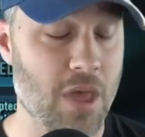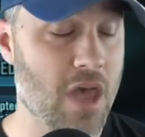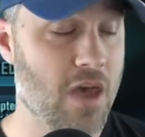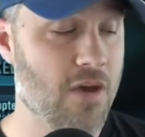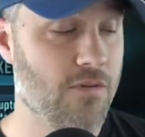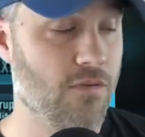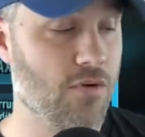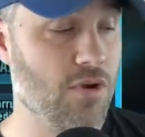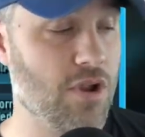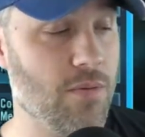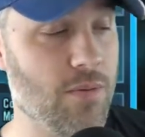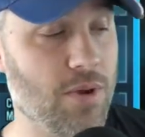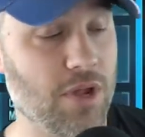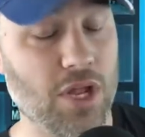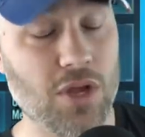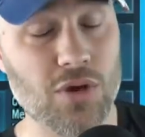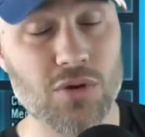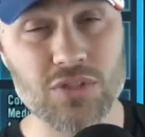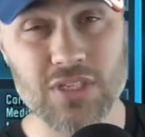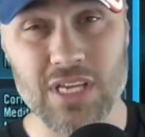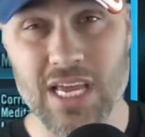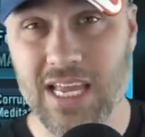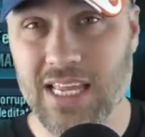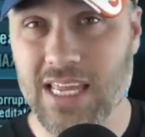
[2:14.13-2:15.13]
For anybody
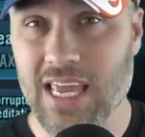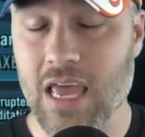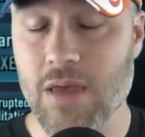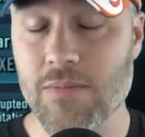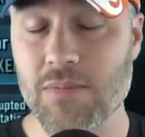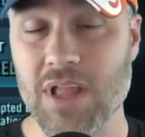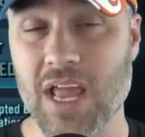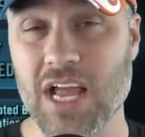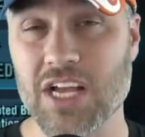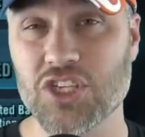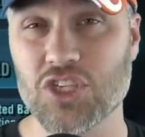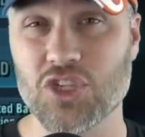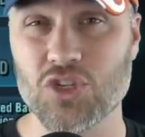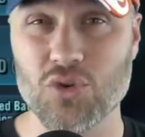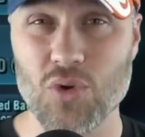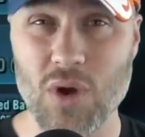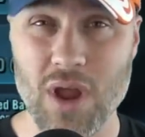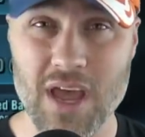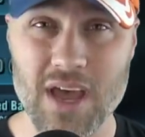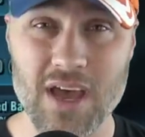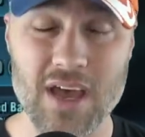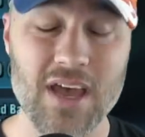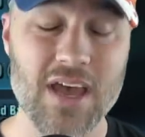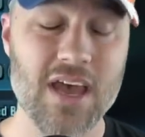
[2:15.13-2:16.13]
who's in-game and has
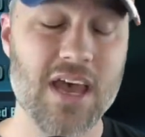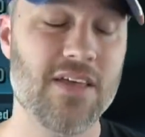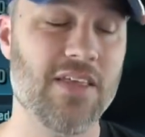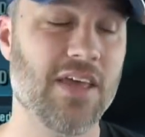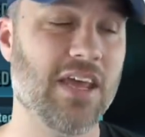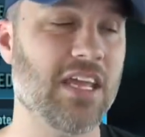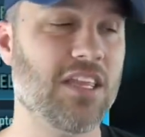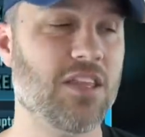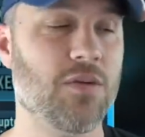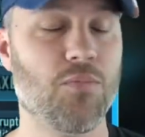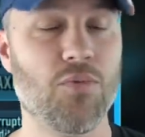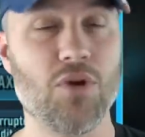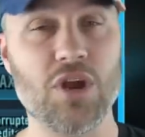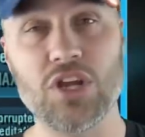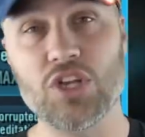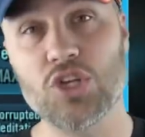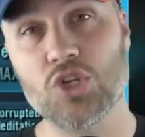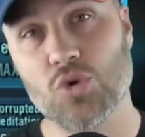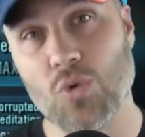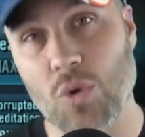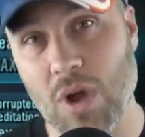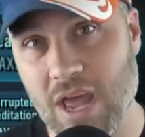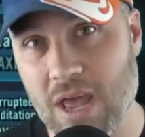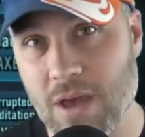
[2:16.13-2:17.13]
Traya, they get to bring
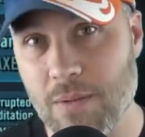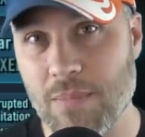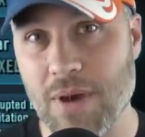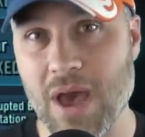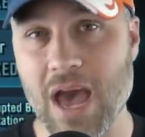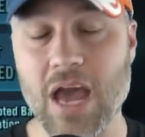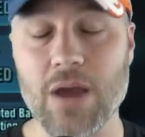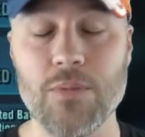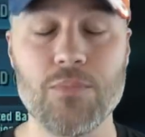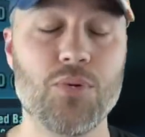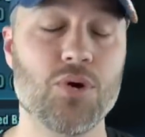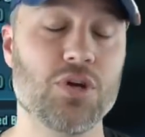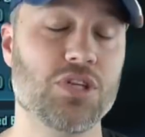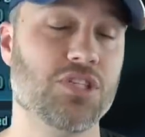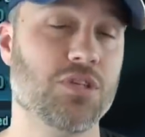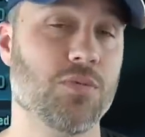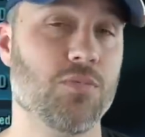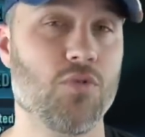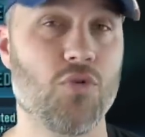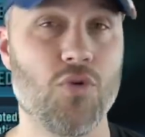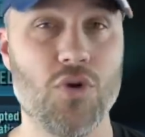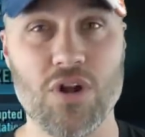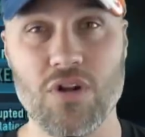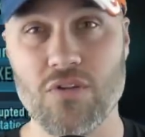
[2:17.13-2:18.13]
Traya back, put some
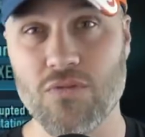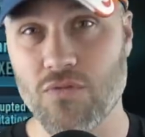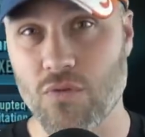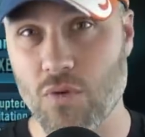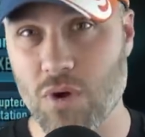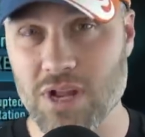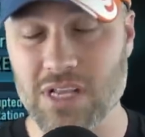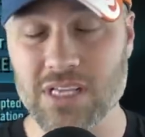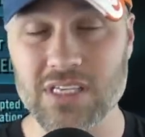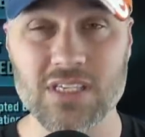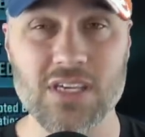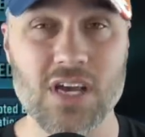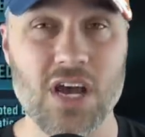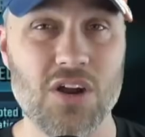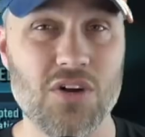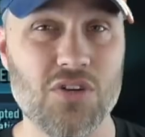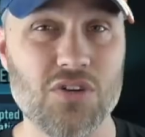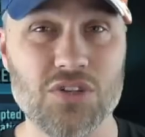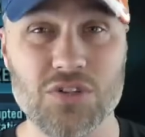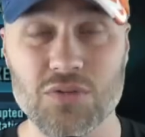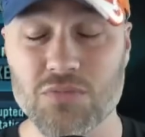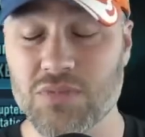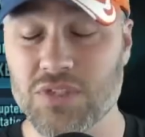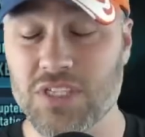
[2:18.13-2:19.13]
crit avoidance on her,
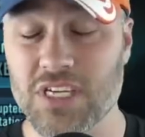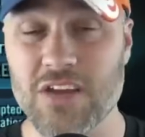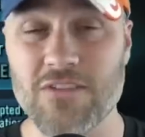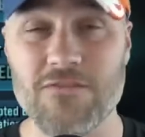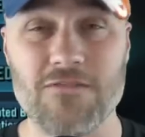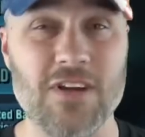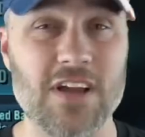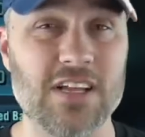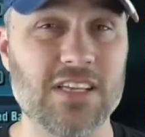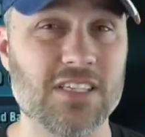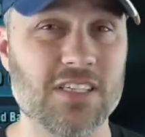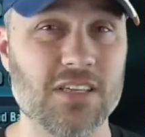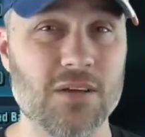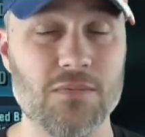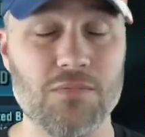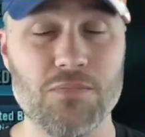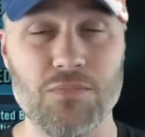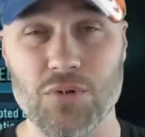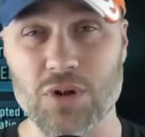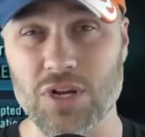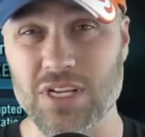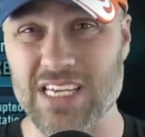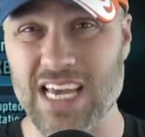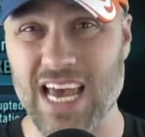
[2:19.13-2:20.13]
some defense, some
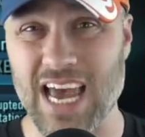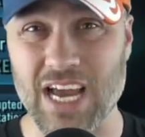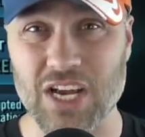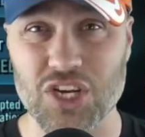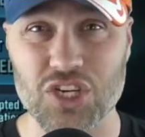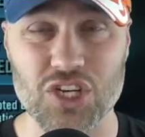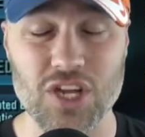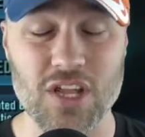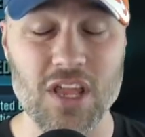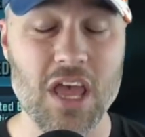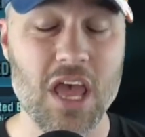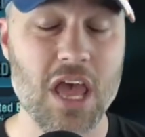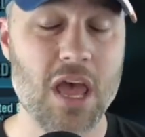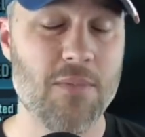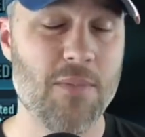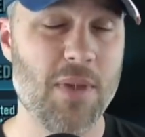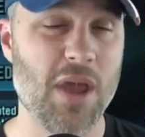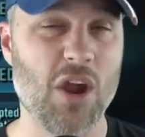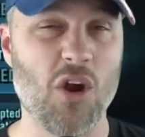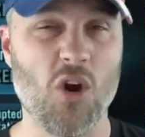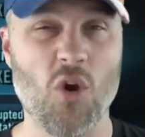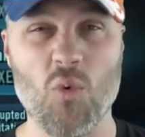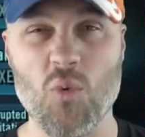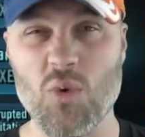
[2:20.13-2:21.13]
protection,
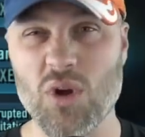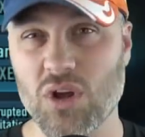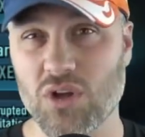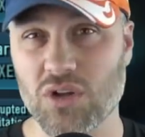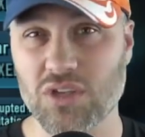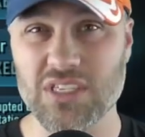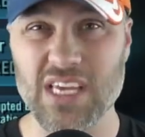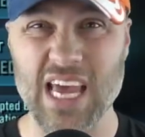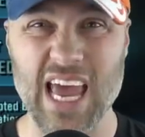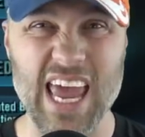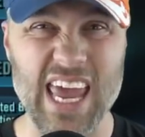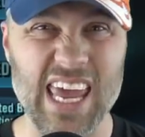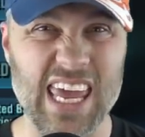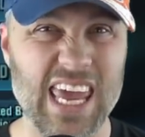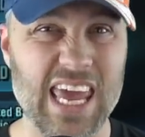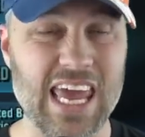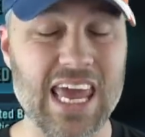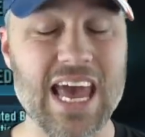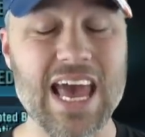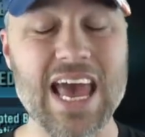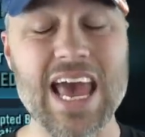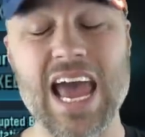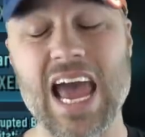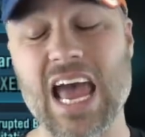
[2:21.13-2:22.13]
make her real tanky,
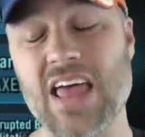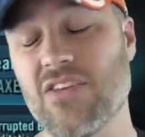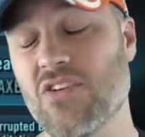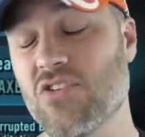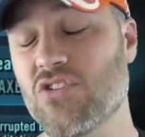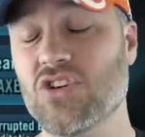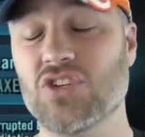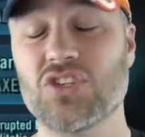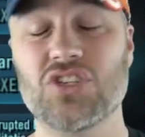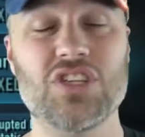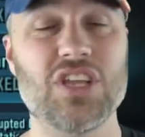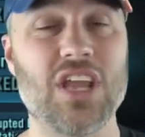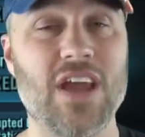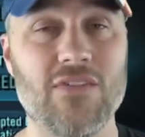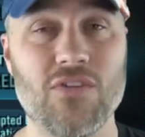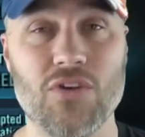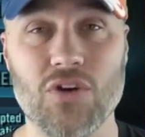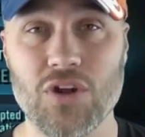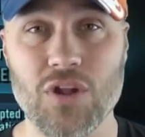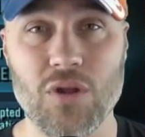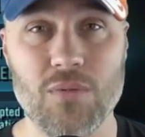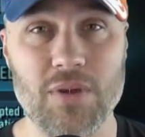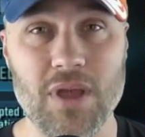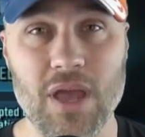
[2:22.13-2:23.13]
and they're just never
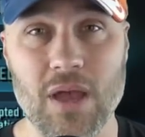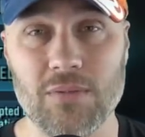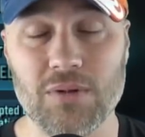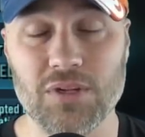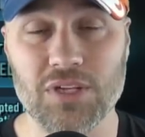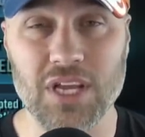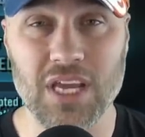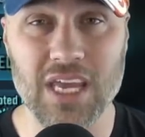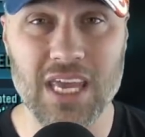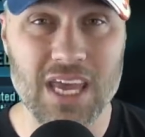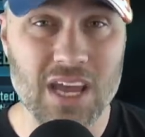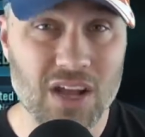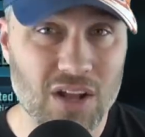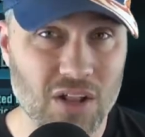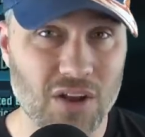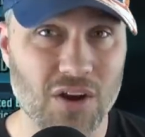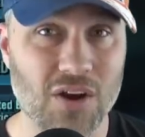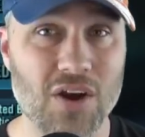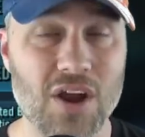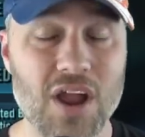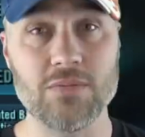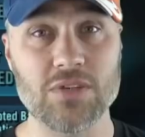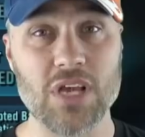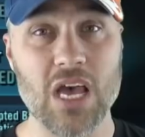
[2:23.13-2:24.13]
going to be able to kill
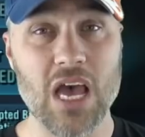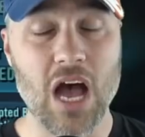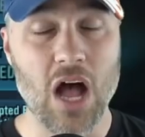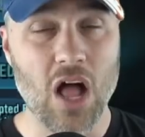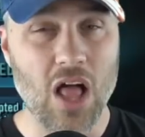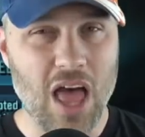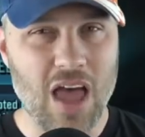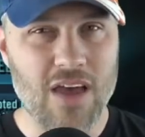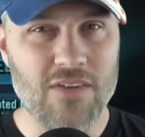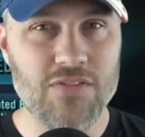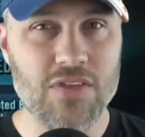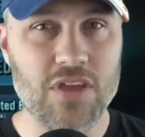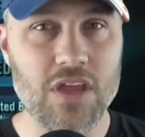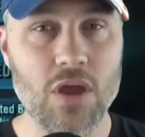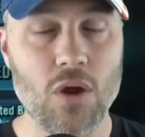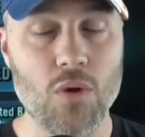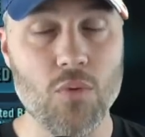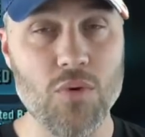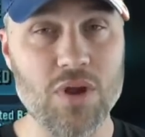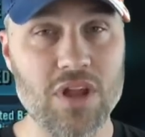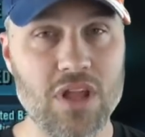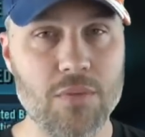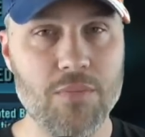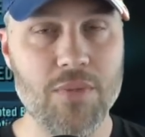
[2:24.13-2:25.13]
her. I'll have the
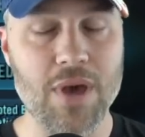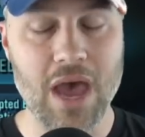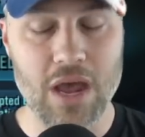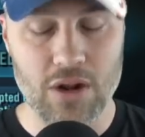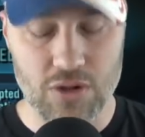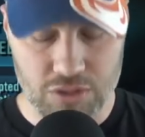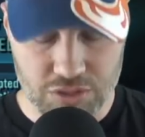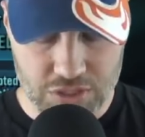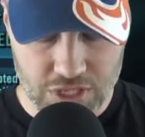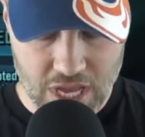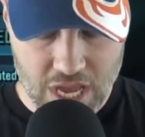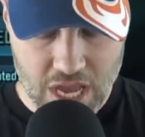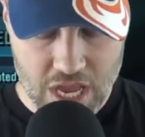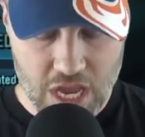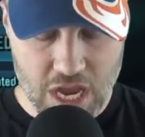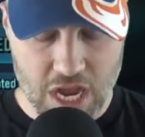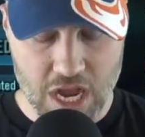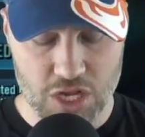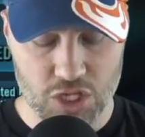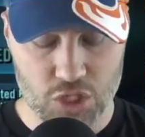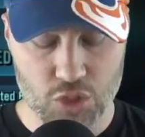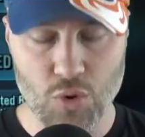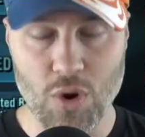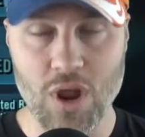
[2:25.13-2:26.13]
arena battles,
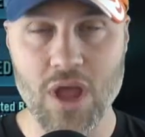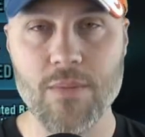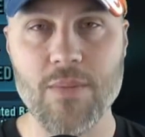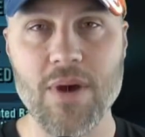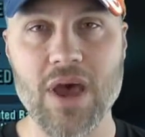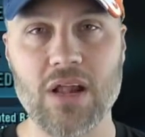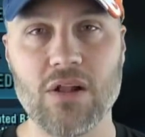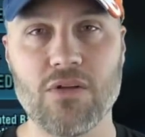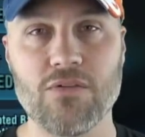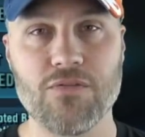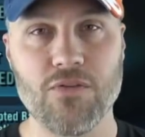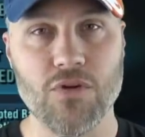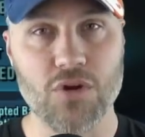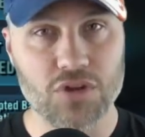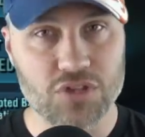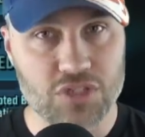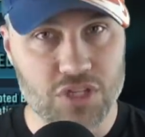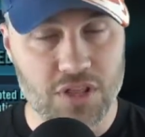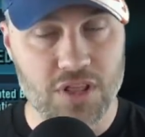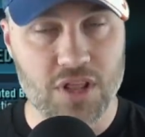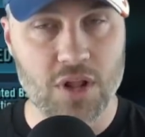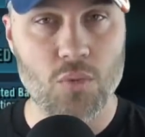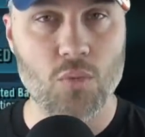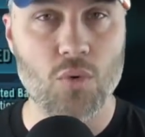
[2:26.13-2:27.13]
Traya battle first,
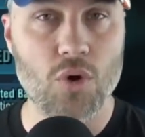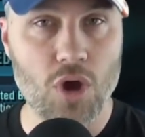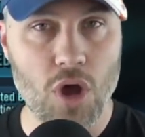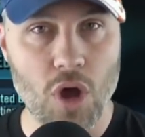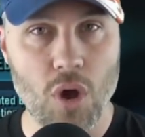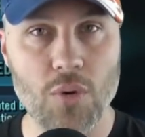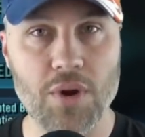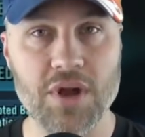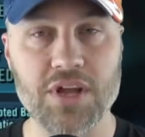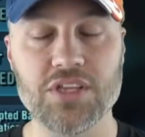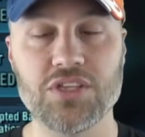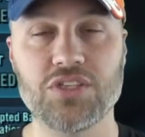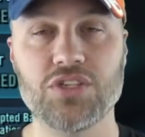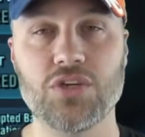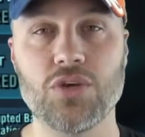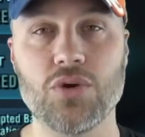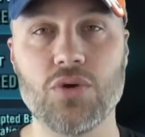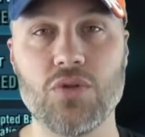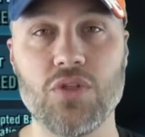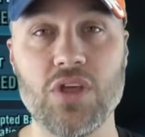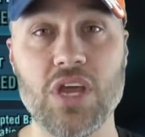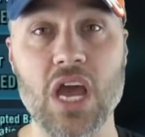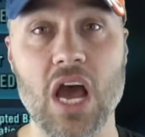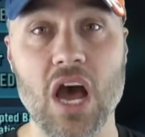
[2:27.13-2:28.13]
and then we'll go
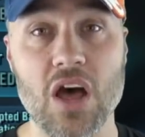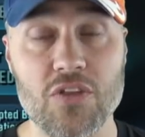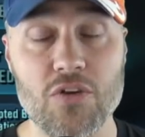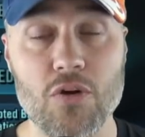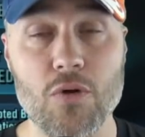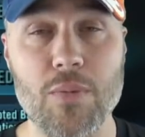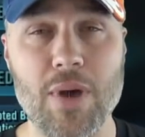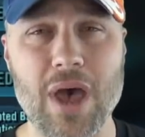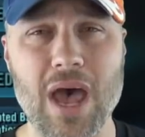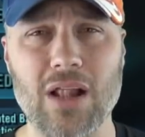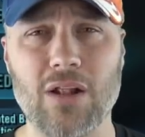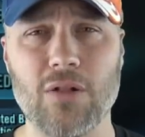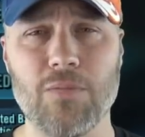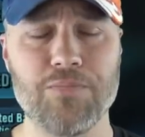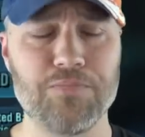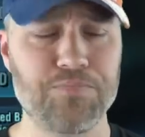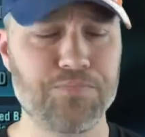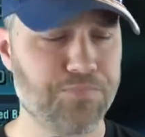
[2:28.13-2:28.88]
into the other battle